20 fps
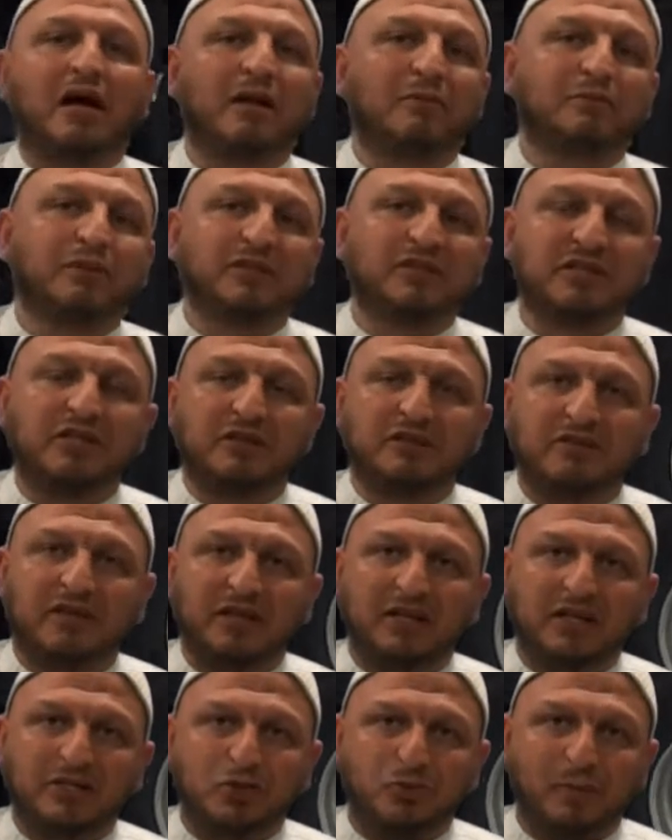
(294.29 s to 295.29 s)
the deen of
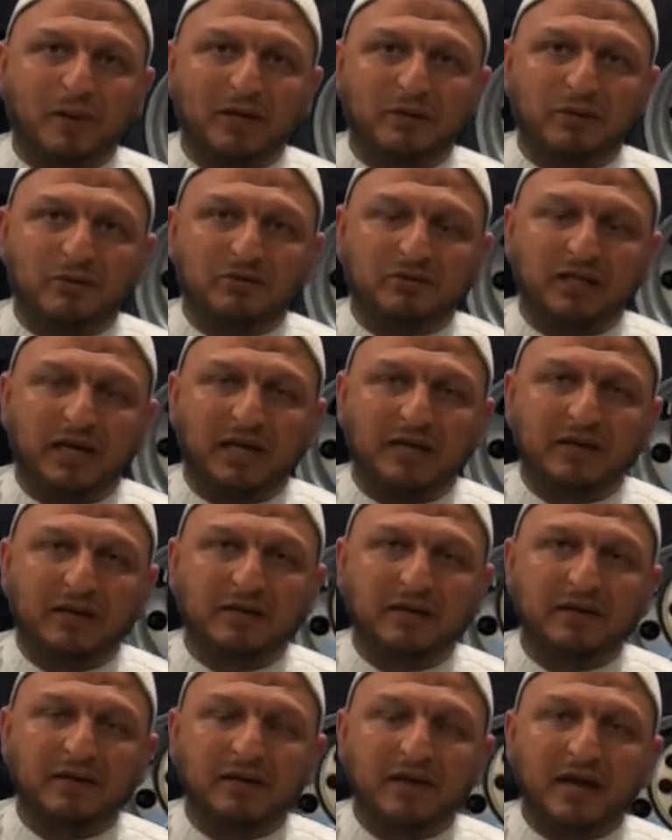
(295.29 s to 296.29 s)
Allah subhanahu wa
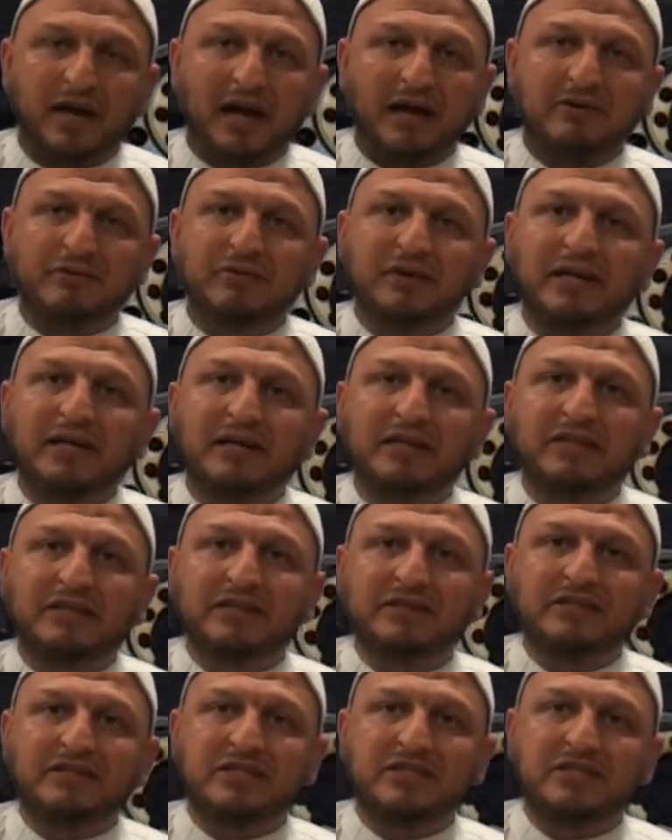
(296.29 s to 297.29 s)
ta'ala. And really
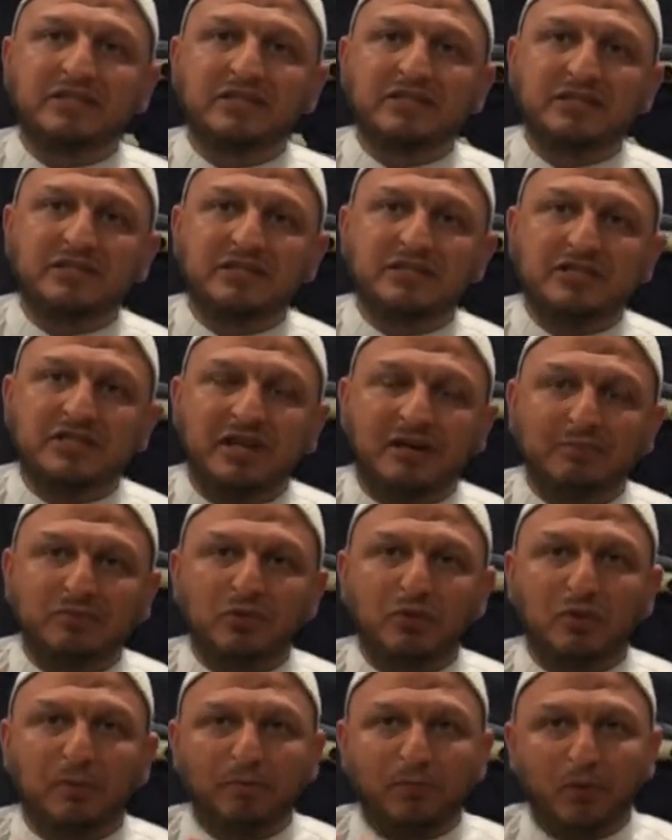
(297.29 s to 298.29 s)
this has come
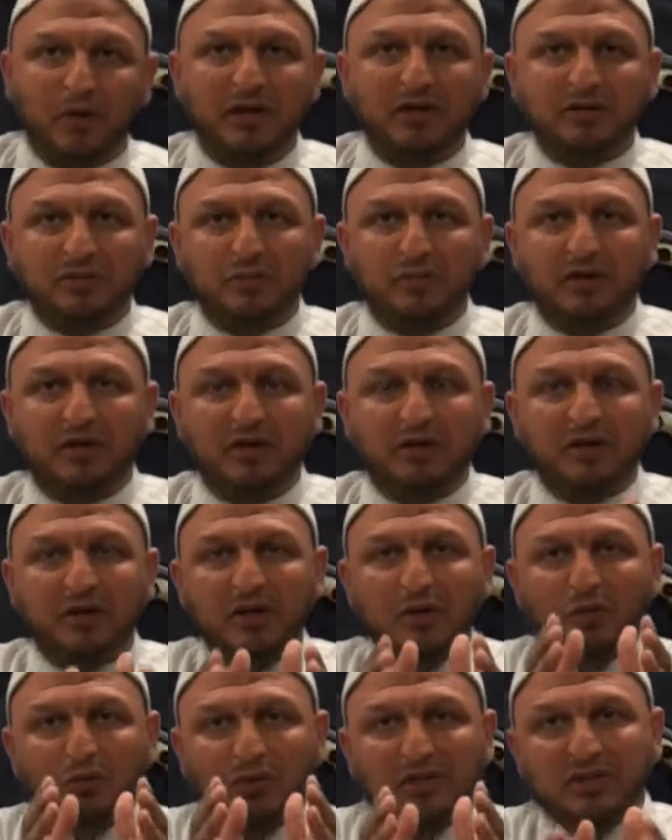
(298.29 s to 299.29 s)
to a point where
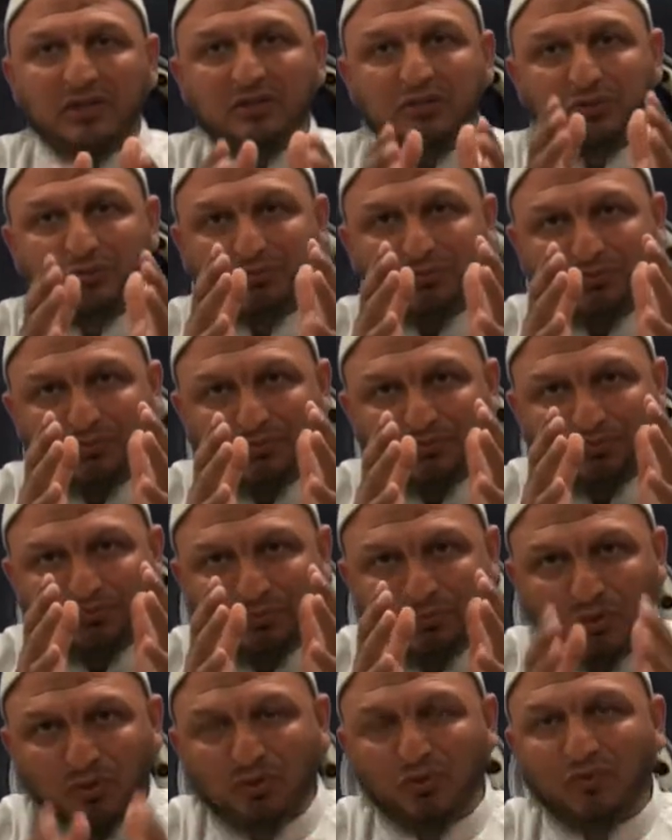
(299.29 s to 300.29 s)
we need to
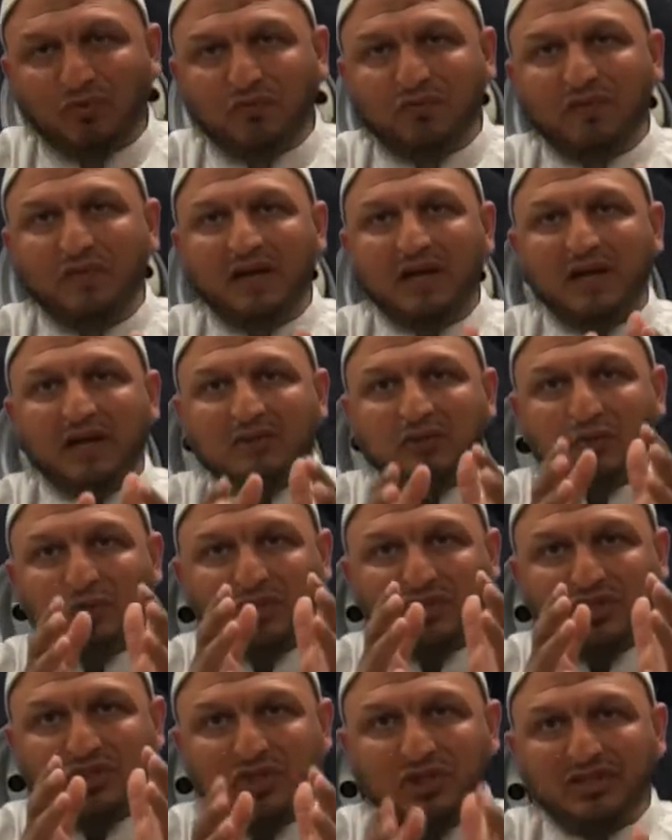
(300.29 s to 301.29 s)
move to
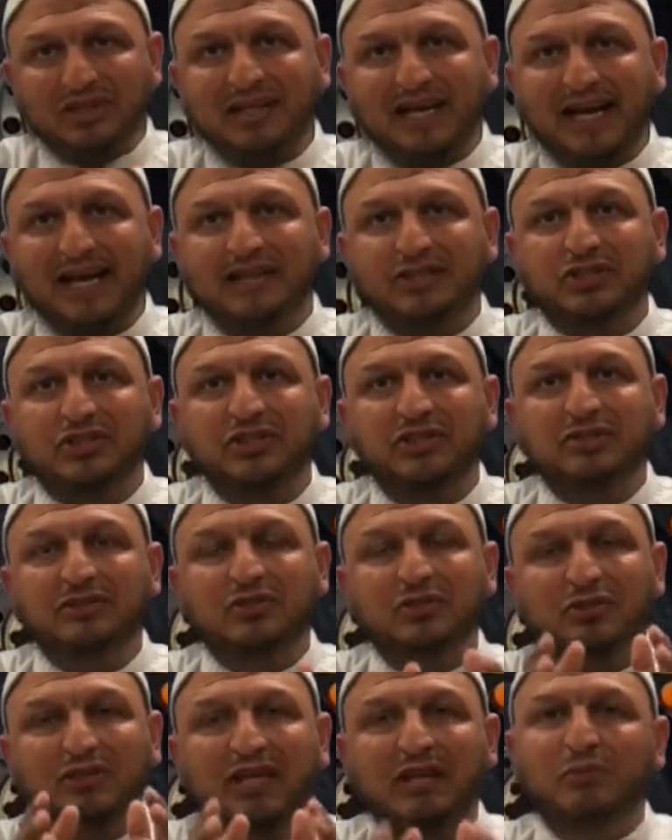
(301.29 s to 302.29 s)
a certain action
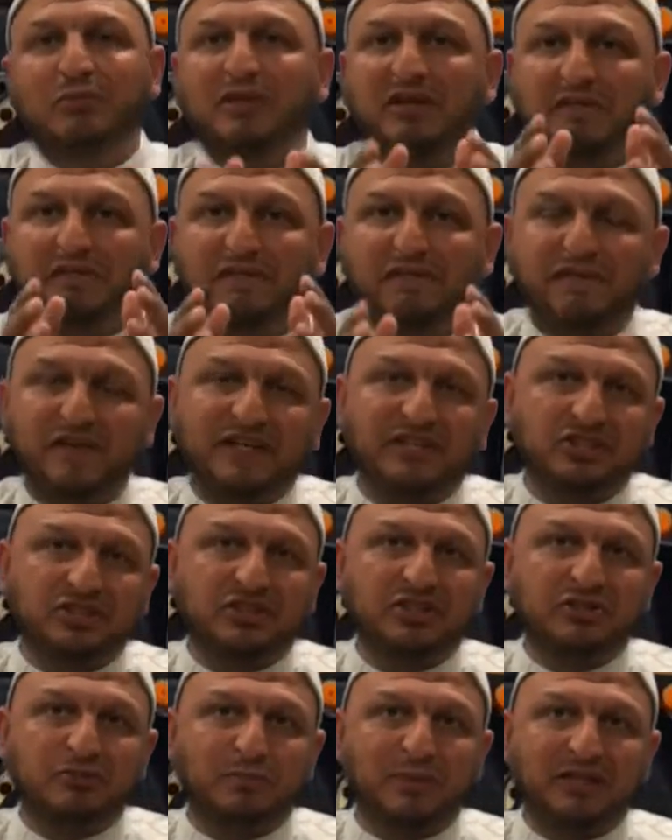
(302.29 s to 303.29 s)
so that we can finish
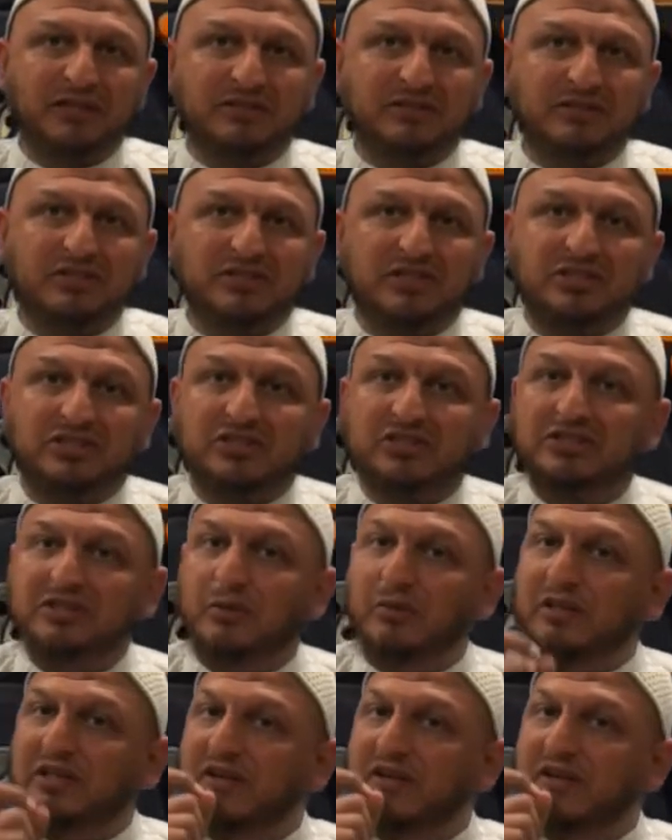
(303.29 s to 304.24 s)
this. Brothers and sisters, they will